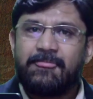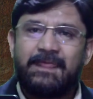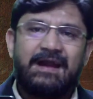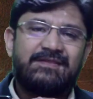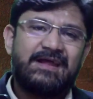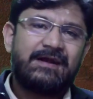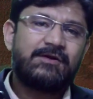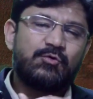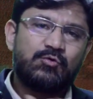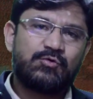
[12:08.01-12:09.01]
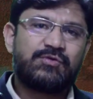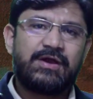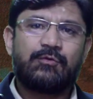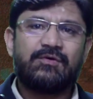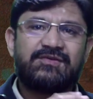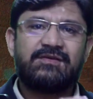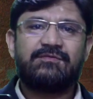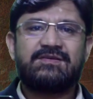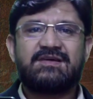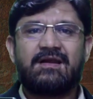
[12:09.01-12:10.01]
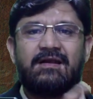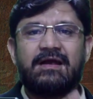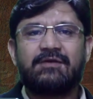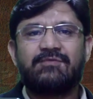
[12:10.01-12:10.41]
and then 2 to 3 questions which are linked